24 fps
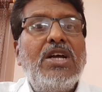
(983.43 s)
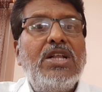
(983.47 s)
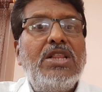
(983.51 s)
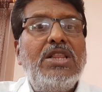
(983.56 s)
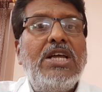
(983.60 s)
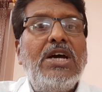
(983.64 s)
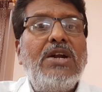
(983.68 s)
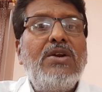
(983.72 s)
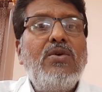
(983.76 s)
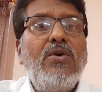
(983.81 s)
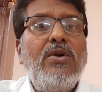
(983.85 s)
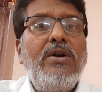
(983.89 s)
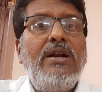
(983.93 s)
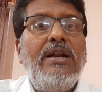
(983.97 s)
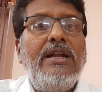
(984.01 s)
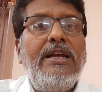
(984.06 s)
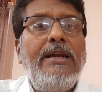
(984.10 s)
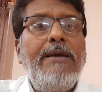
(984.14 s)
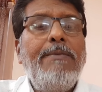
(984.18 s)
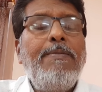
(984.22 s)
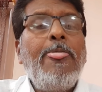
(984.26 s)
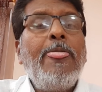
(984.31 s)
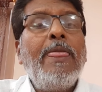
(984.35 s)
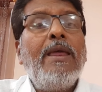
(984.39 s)
Then
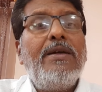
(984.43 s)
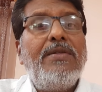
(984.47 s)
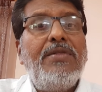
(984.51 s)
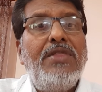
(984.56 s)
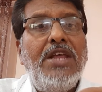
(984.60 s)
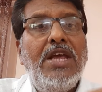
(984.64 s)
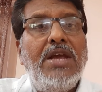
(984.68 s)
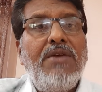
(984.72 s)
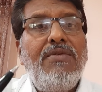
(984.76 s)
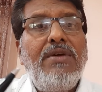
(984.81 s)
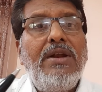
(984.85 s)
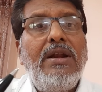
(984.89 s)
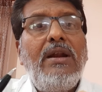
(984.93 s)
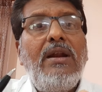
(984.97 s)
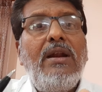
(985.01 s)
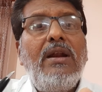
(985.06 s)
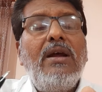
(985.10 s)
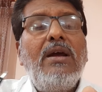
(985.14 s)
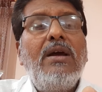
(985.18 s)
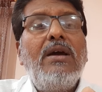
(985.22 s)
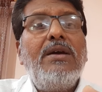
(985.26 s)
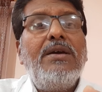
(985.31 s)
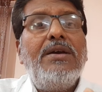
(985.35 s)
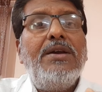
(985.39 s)
only they will
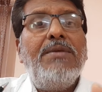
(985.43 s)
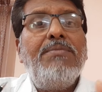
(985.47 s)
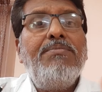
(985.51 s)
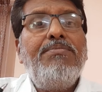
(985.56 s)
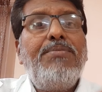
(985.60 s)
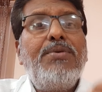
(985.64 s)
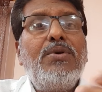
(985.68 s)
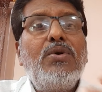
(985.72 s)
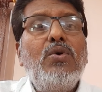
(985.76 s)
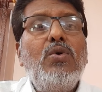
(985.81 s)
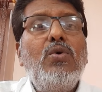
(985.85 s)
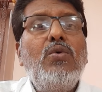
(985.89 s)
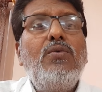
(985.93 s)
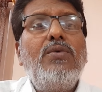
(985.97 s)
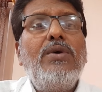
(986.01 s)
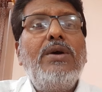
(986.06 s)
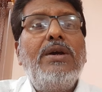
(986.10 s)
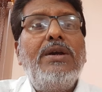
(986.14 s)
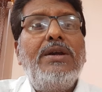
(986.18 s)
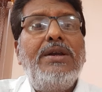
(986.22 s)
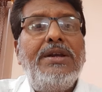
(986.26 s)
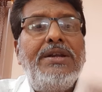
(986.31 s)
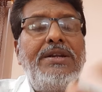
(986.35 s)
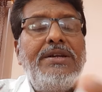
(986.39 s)
improve,
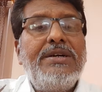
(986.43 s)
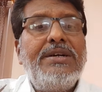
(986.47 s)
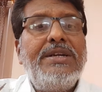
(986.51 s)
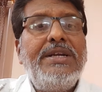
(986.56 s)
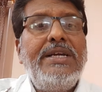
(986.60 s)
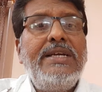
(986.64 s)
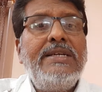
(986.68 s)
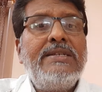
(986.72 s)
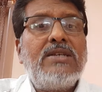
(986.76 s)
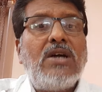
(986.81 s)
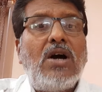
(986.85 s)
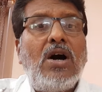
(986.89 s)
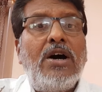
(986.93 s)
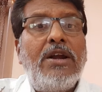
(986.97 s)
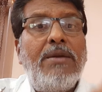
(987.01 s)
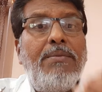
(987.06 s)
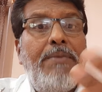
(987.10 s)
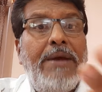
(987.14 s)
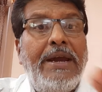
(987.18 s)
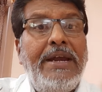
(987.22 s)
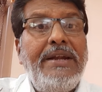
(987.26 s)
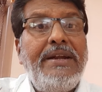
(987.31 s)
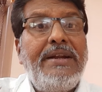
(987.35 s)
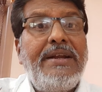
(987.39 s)
increase or
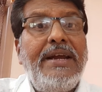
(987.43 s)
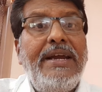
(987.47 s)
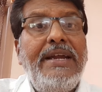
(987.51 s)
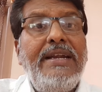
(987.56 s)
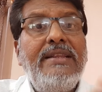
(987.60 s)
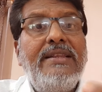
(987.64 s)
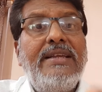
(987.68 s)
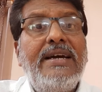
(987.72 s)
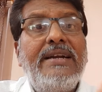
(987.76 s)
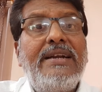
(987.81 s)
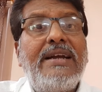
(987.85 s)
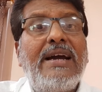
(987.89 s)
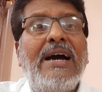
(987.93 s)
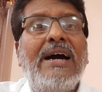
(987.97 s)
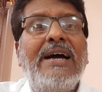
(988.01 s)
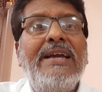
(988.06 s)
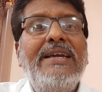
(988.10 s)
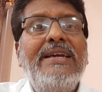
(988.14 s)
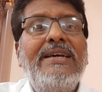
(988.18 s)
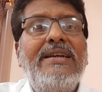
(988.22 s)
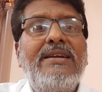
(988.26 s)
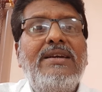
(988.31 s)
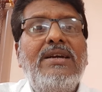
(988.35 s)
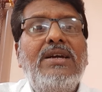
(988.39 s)
maintain that
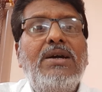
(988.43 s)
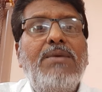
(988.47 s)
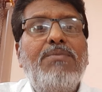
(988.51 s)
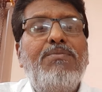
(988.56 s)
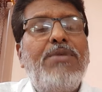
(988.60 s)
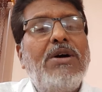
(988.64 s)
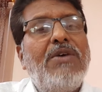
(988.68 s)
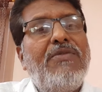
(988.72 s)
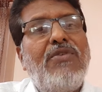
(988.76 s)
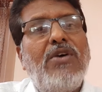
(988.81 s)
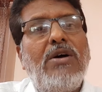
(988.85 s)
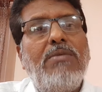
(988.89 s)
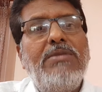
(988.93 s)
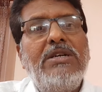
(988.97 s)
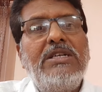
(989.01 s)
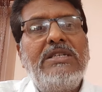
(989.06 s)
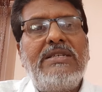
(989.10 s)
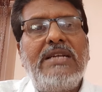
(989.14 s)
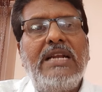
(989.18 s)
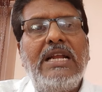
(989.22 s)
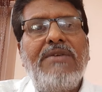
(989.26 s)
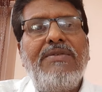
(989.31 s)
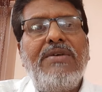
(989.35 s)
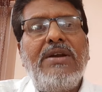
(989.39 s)
higher performance
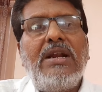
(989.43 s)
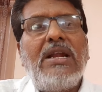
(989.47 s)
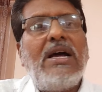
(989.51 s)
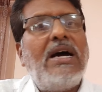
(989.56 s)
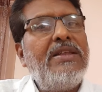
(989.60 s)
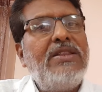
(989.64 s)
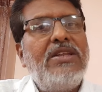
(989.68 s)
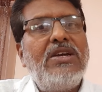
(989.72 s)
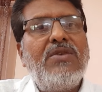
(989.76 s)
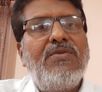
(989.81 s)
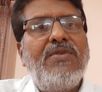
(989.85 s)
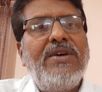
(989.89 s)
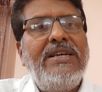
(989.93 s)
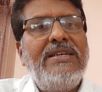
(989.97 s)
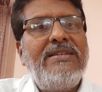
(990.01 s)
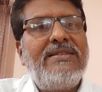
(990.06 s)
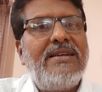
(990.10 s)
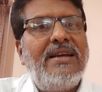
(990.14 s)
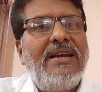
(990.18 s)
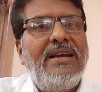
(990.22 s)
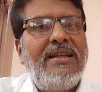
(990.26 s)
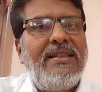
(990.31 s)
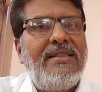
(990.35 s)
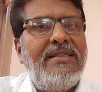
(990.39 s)
level. Otherwise,
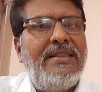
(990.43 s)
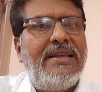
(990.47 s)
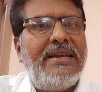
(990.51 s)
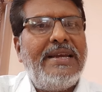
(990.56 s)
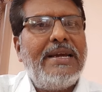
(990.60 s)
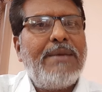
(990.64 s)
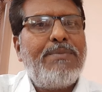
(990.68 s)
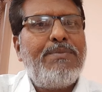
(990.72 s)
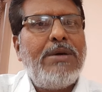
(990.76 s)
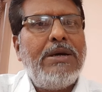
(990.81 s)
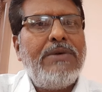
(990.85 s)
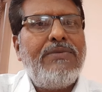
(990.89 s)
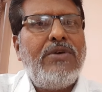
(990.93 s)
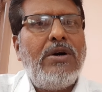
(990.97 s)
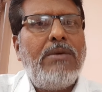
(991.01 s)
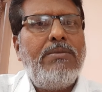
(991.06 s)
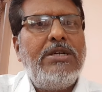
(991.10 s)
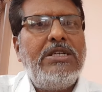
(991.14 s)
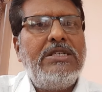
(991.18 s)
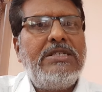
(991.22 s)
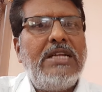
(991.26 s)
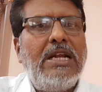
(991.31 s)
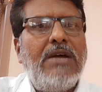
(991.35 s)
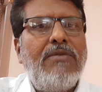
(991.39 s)
their
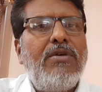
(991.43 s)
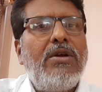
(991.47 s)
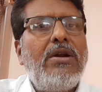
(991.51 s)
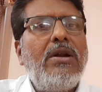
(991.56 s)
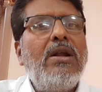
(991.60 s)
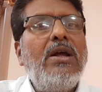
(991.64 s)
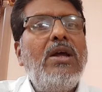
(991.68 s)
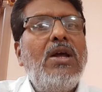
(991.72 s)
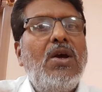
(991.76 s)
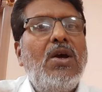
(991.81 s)
performance level